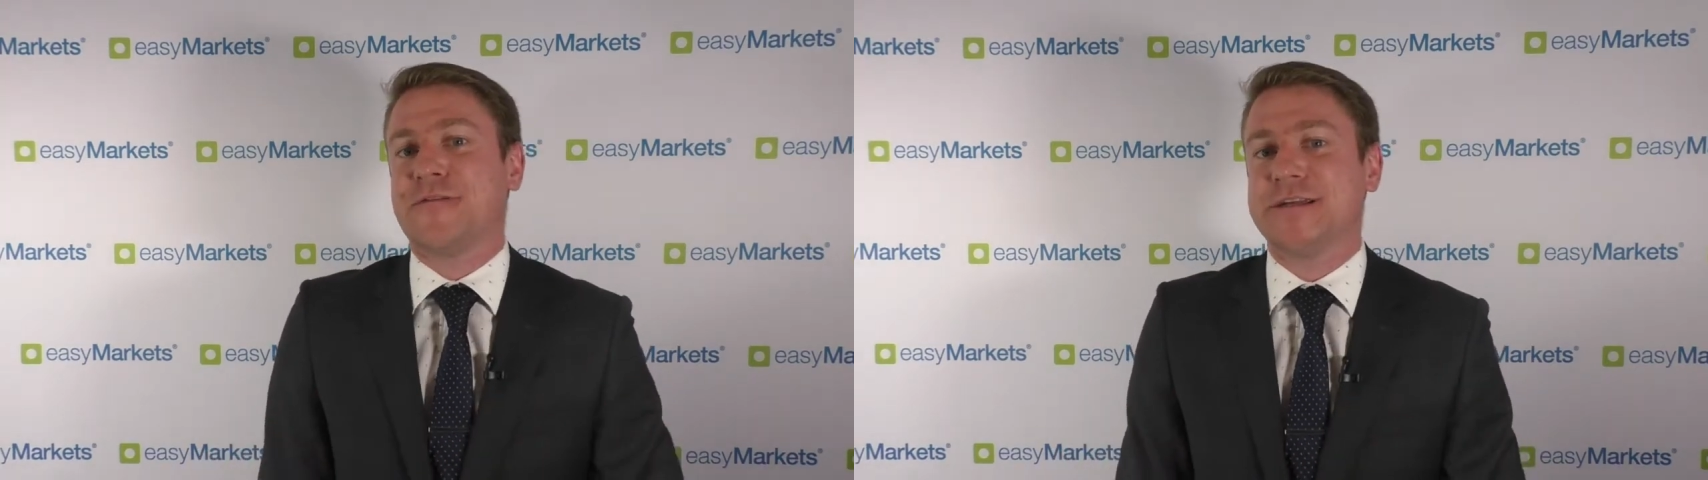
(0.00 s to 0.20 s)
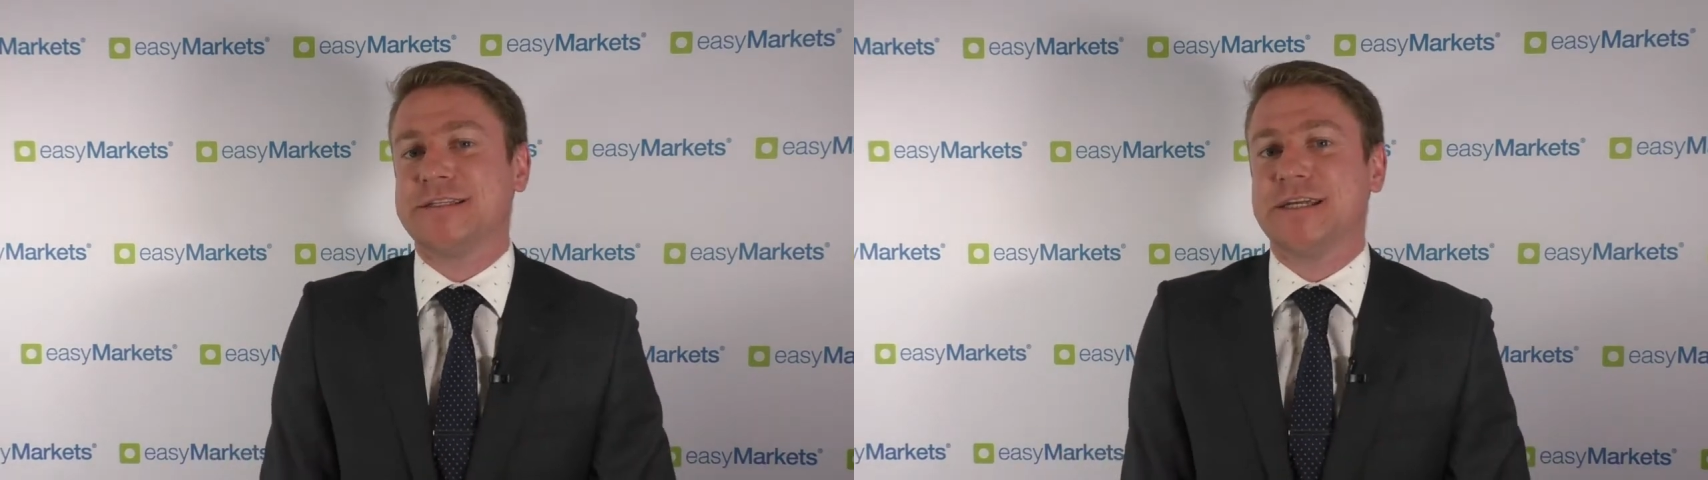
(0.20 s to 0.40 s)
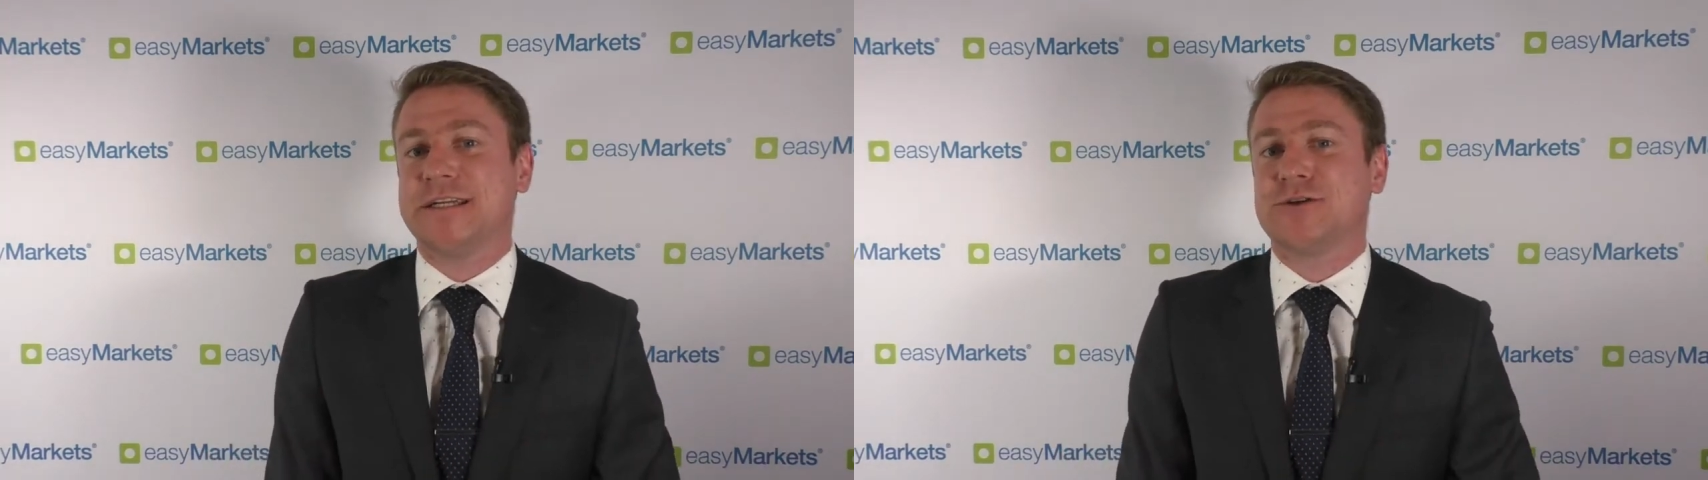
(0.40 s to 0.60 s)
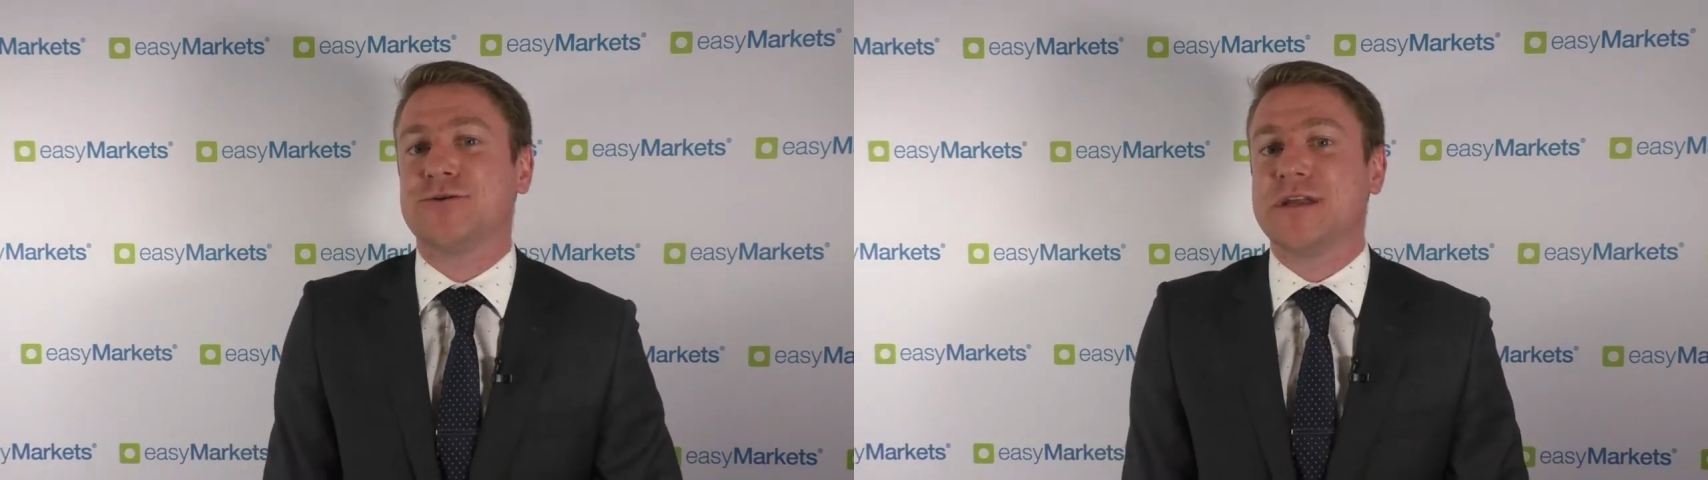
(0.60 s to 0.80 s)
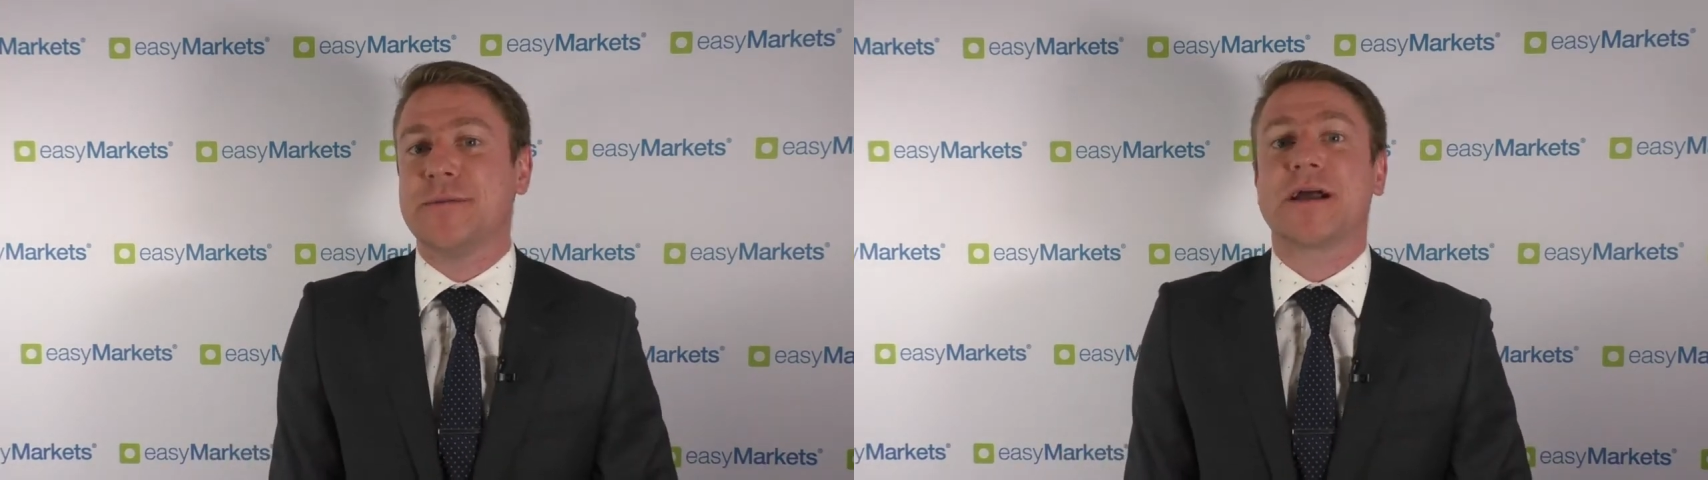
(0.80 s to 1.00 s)
for this year
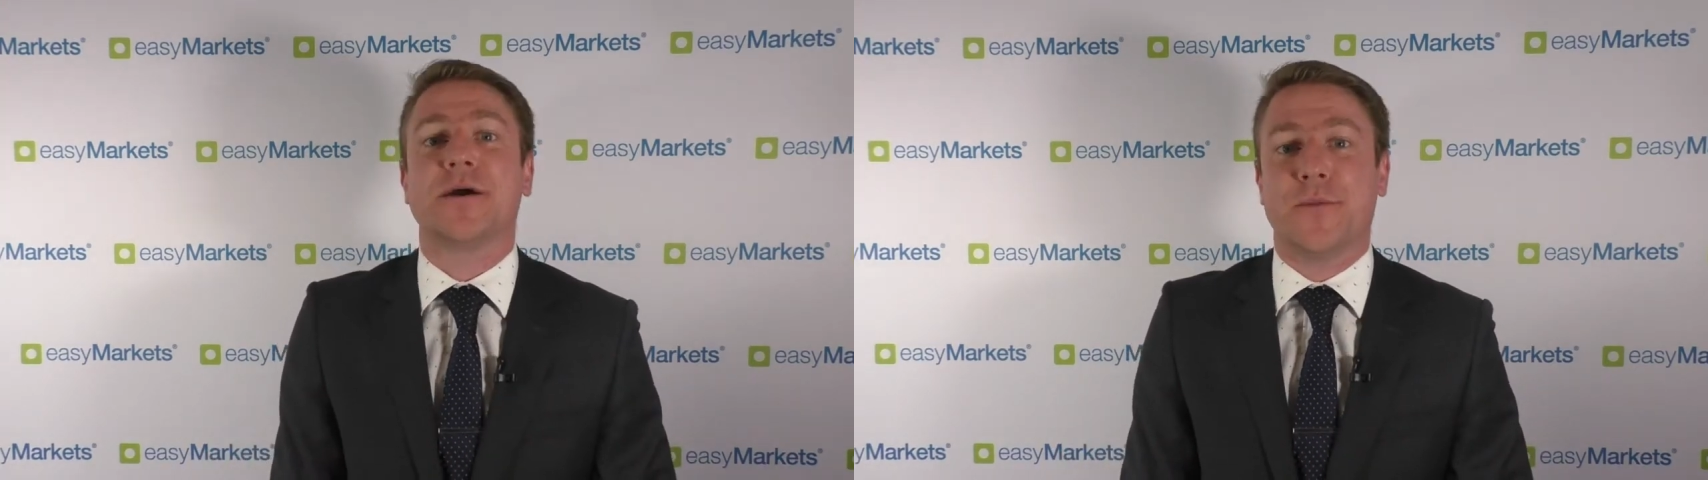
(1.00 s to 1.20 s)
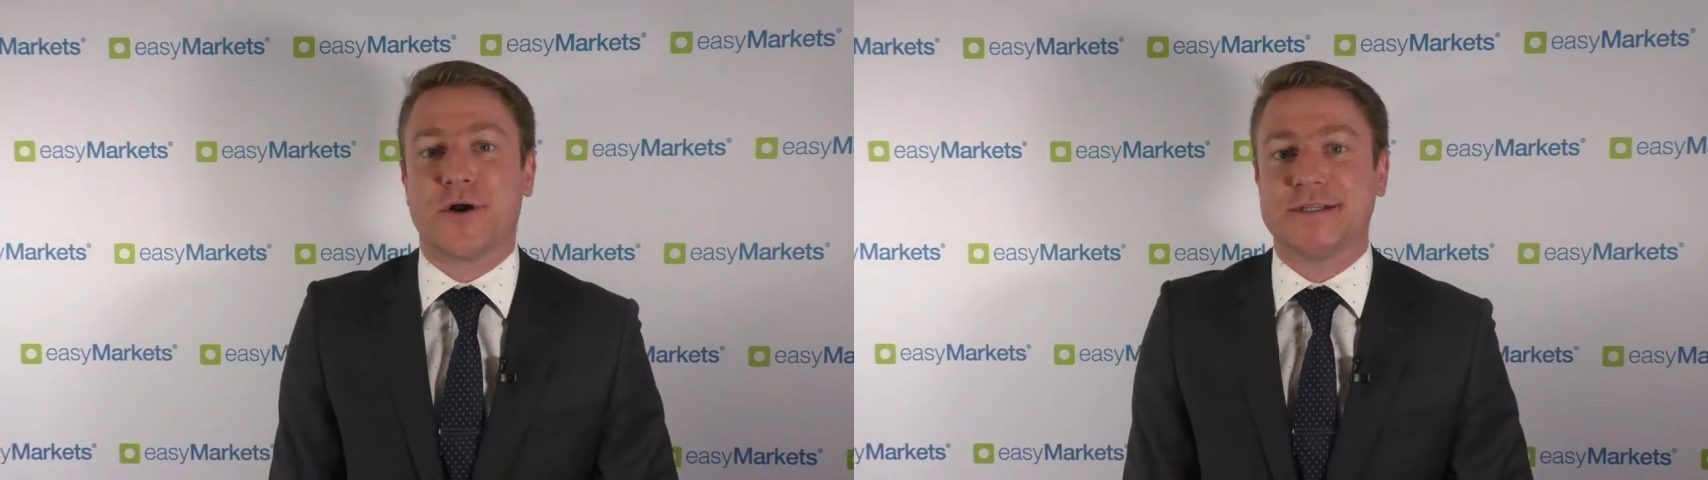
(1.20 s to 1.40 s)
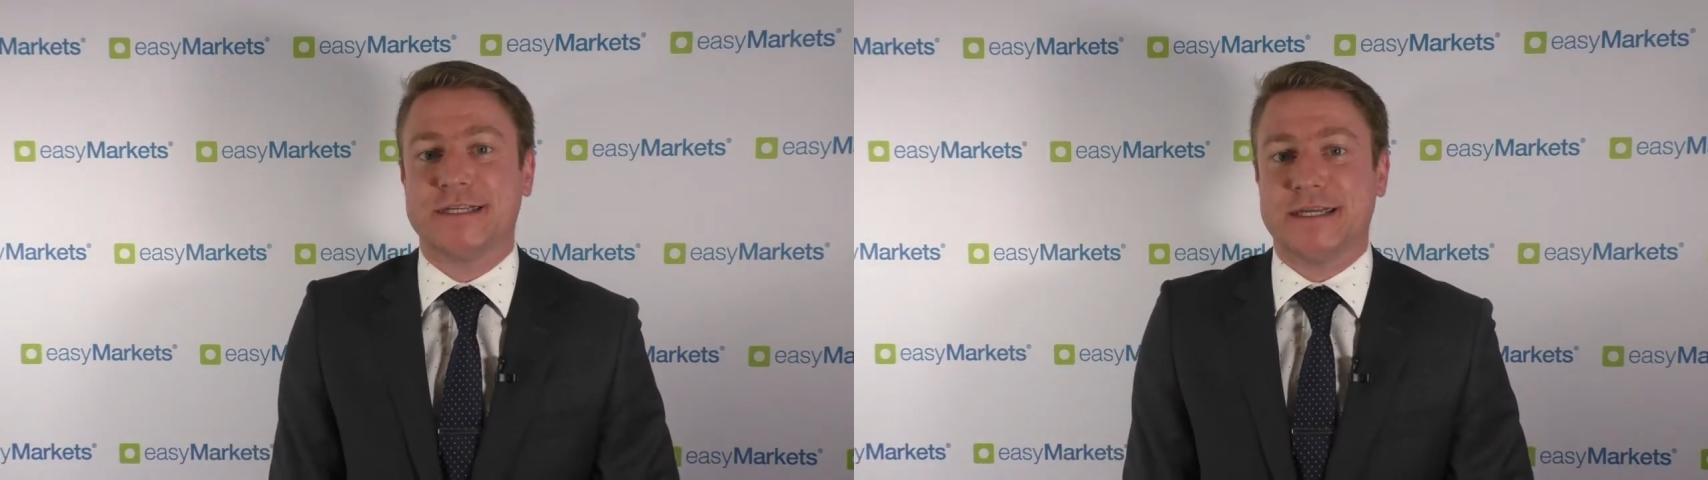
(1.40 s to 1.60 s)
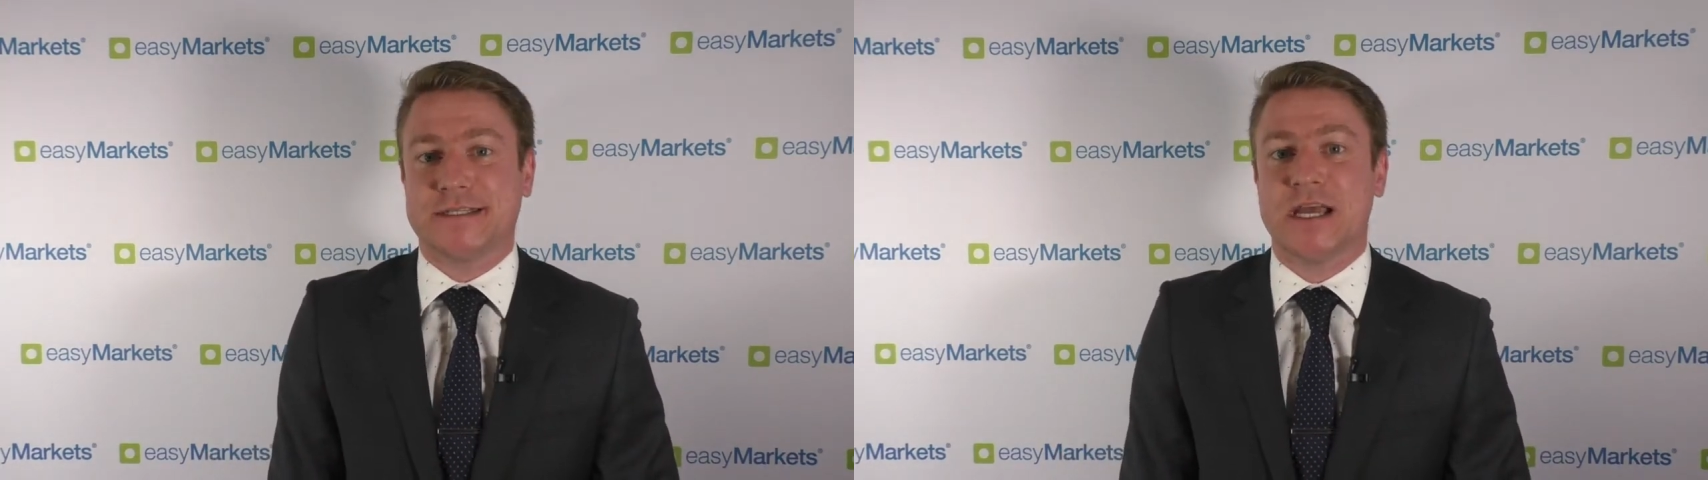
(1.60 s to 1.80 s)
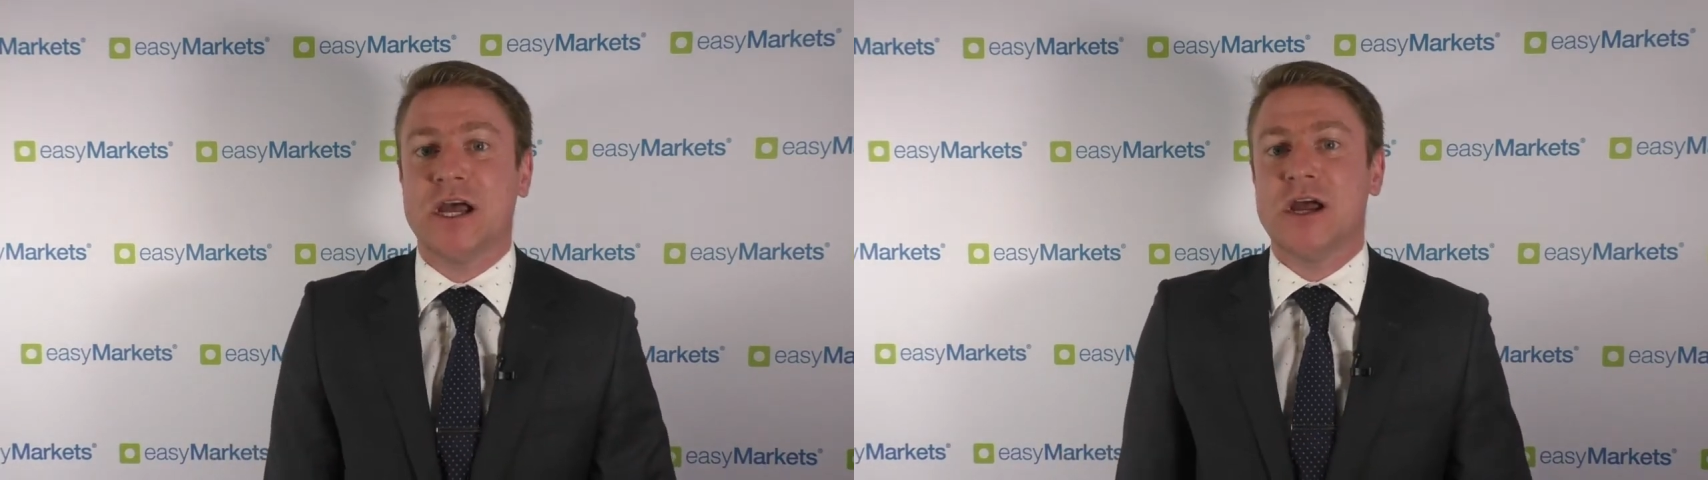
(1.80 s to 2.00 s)
talking about commodities.